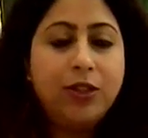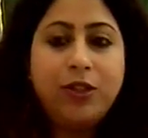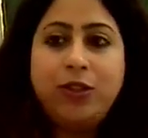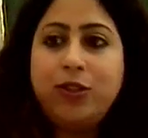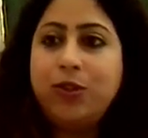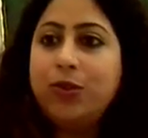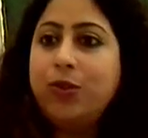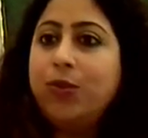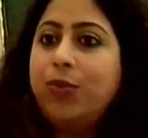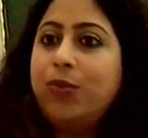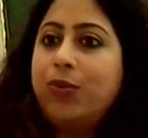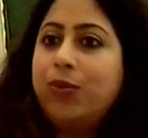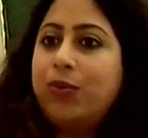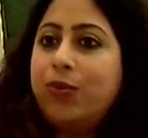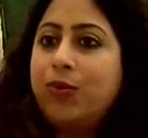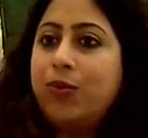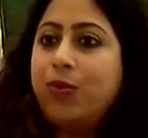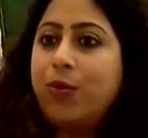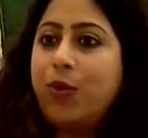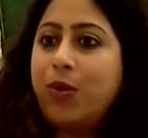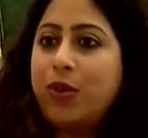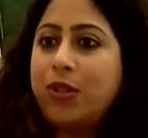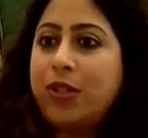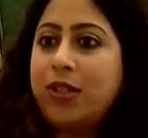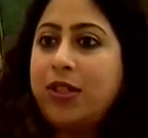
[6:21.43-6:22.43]
to
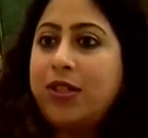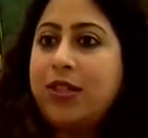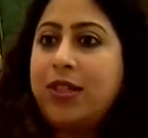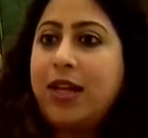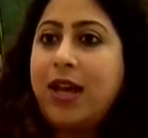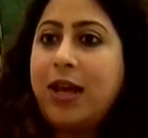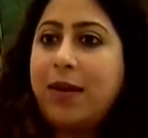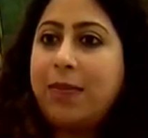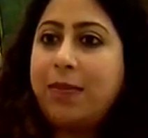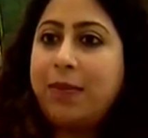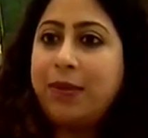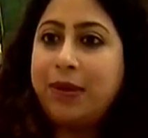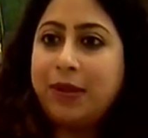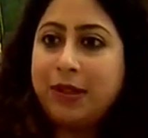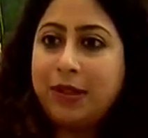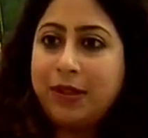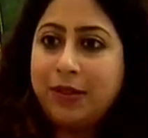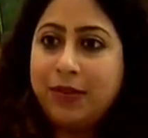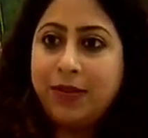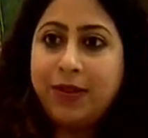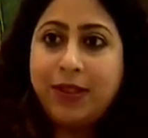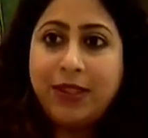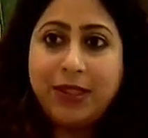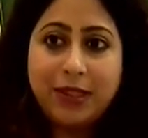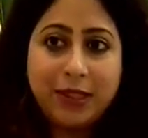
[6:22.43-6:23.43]
what has
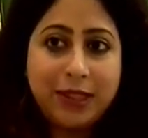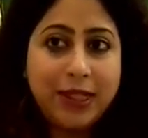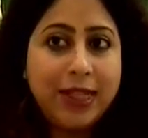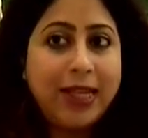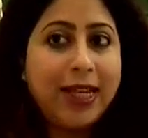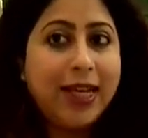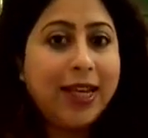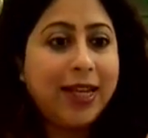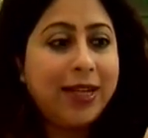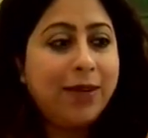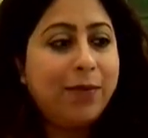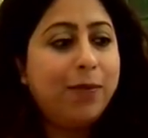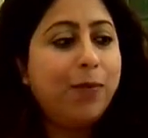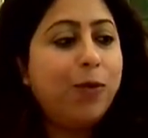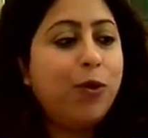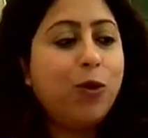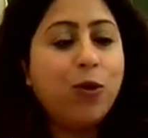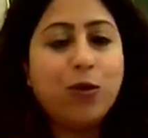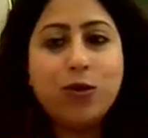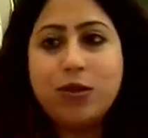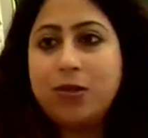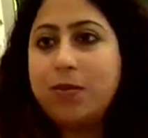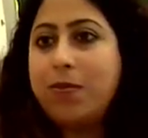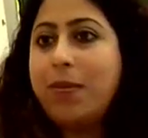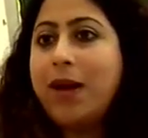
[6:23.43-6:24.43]
happened, which again
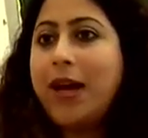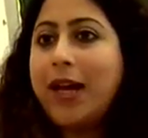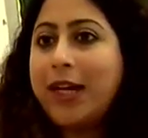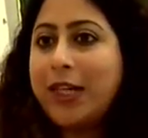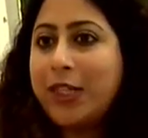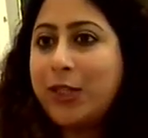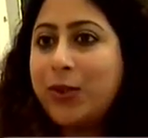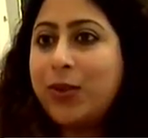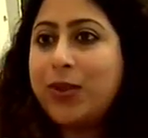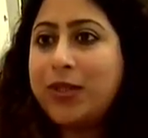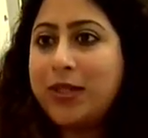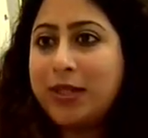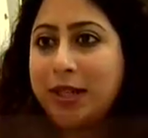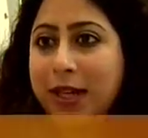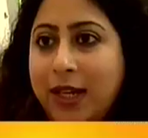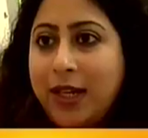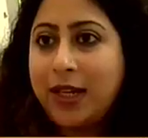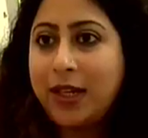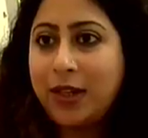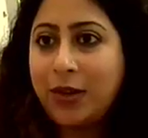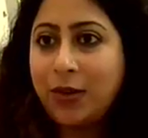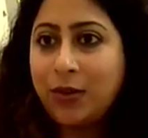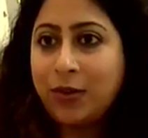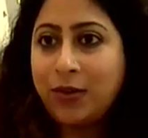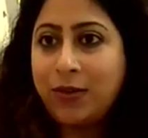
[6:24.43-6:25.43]
goes back to a
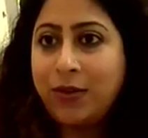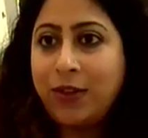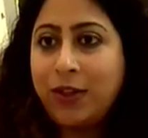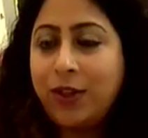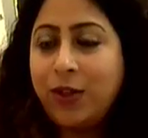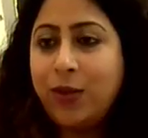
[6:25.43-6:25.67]
cyclone.